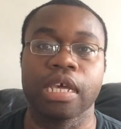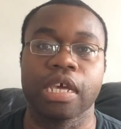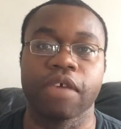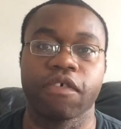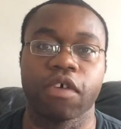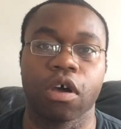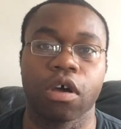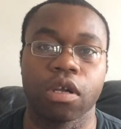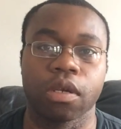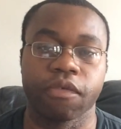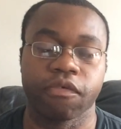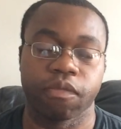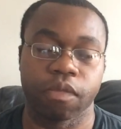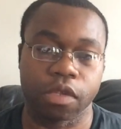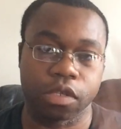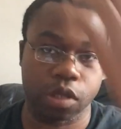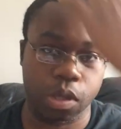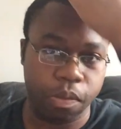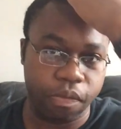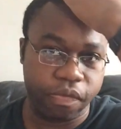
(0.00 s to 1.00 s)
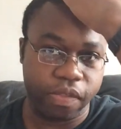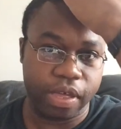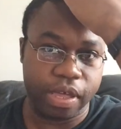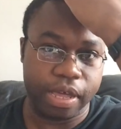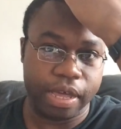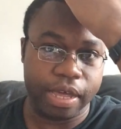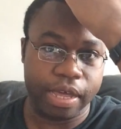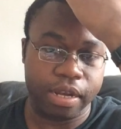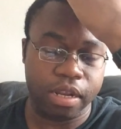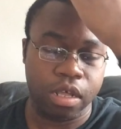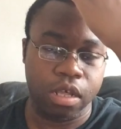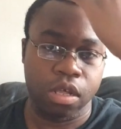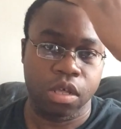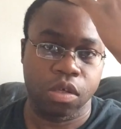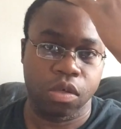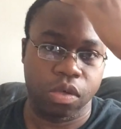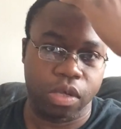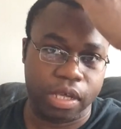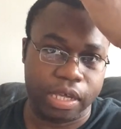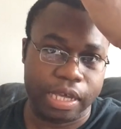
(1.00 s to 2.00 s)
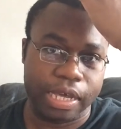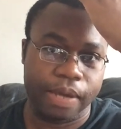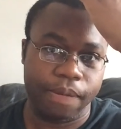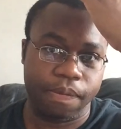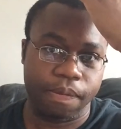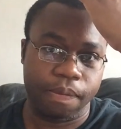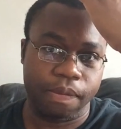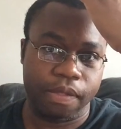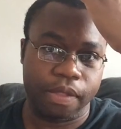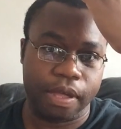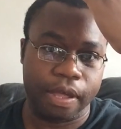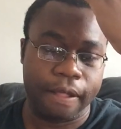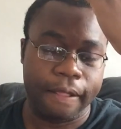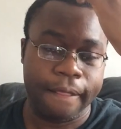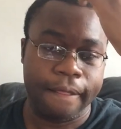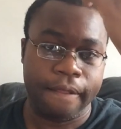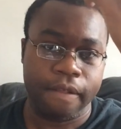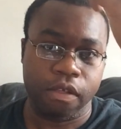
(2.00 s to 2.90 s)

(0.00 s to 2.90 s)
If you hold them from the top of their head, you can keep them there.